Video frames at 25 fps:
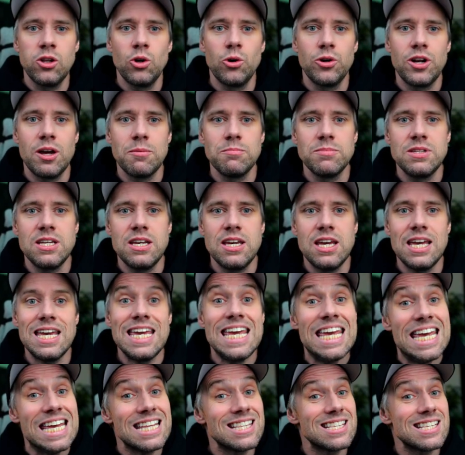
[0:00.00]
Claude MD
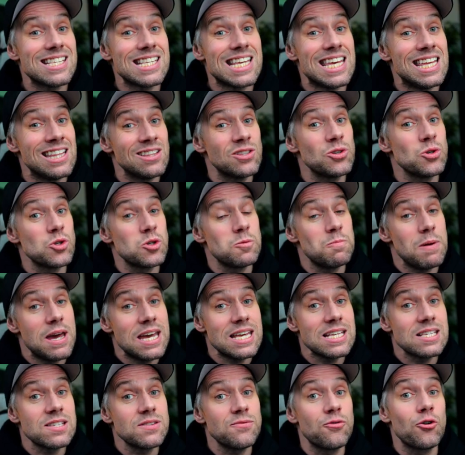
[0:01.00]
eats into
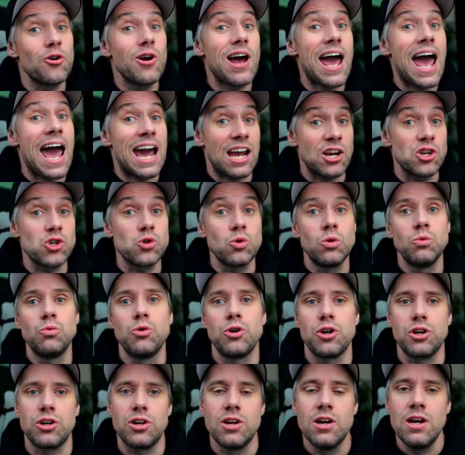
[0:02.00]
space for actual
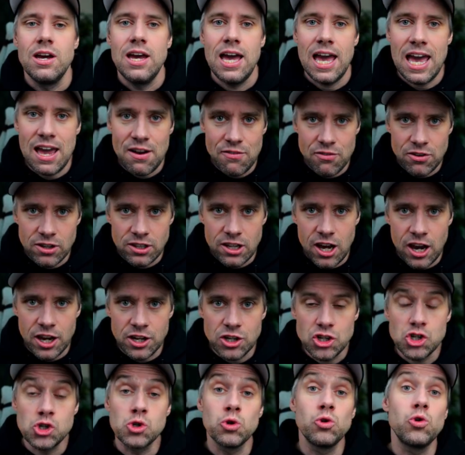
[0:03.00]
work. Every
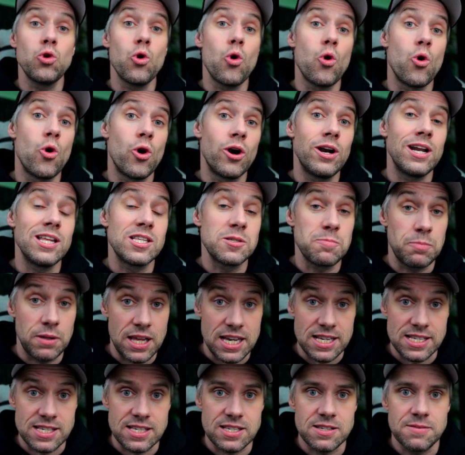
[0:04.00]
line should earn its
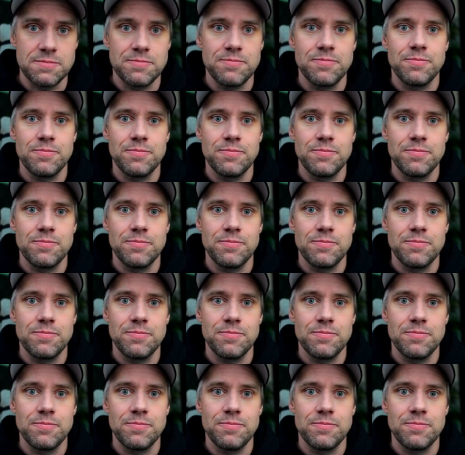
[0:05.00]
place.